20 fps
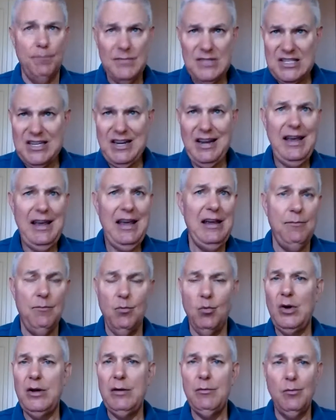say, hey,
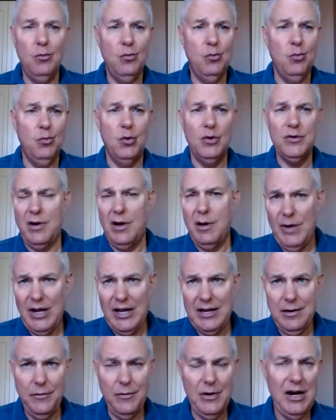we're trying to buy
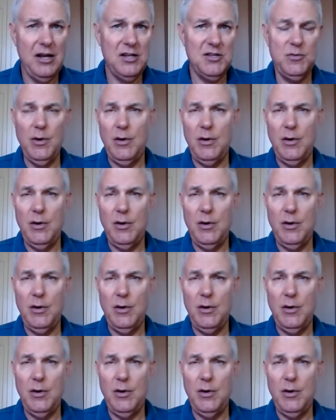another house.